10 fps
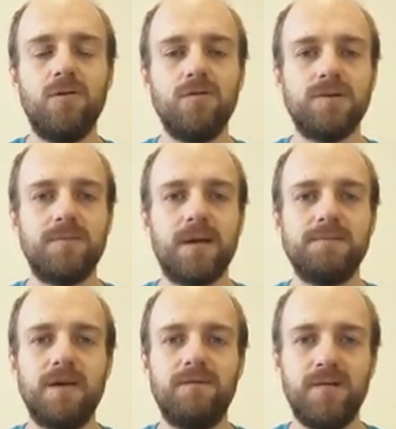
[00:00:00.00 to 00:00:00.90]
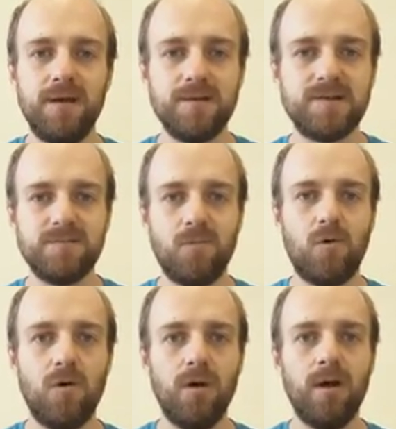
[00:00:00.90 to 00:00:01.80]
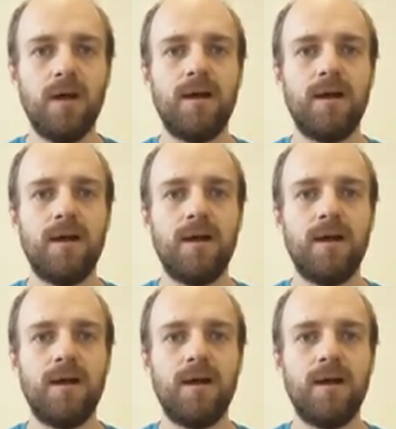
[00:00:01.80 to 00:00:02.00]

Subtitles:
though sometimes they feel small,